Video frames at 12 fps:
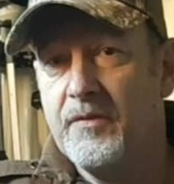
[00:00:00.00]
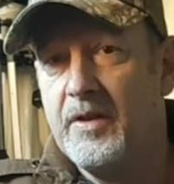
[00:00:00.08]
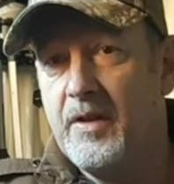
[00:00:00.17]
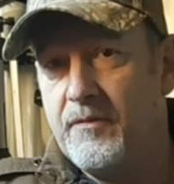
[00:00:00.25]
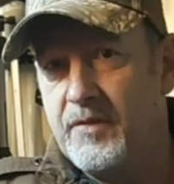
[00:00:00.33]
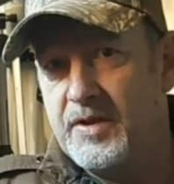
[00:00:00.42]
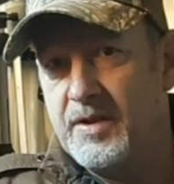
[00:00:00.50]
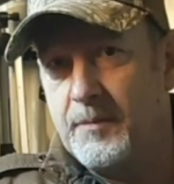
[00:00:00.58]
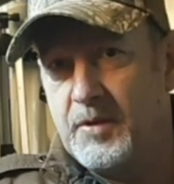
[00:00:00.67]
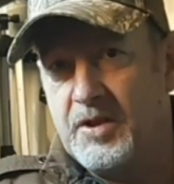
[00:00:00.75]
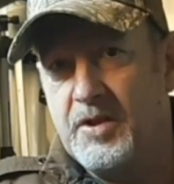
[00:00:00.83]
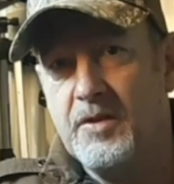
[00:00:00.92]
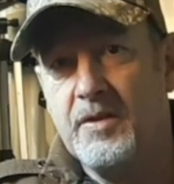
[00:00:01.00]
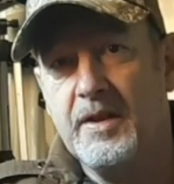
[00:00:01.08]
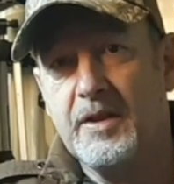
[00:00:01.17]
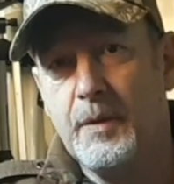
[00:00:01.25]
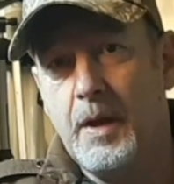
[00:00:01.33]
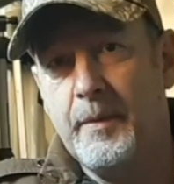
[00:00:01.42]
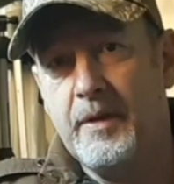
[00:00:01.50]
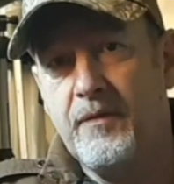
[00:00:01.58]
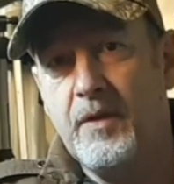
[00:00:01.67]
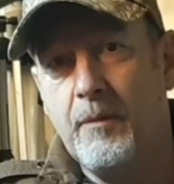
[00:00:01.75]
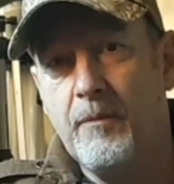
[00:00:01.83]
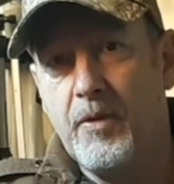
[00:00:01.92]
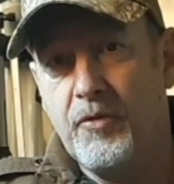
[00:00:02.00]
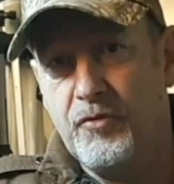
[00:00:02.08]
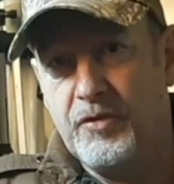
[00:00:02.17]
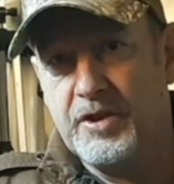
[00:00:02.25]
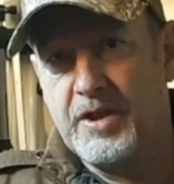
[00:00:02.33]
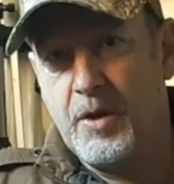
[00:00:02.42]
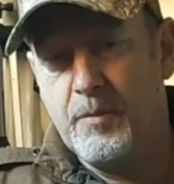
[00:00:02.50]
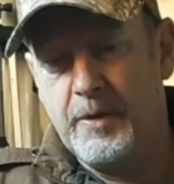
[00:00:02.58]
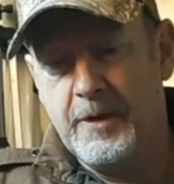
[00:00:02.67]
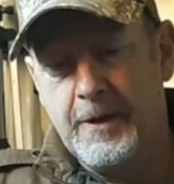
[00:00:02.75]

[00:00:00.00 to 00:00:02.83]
night vision. I'm just using it to allow me to film through the scope.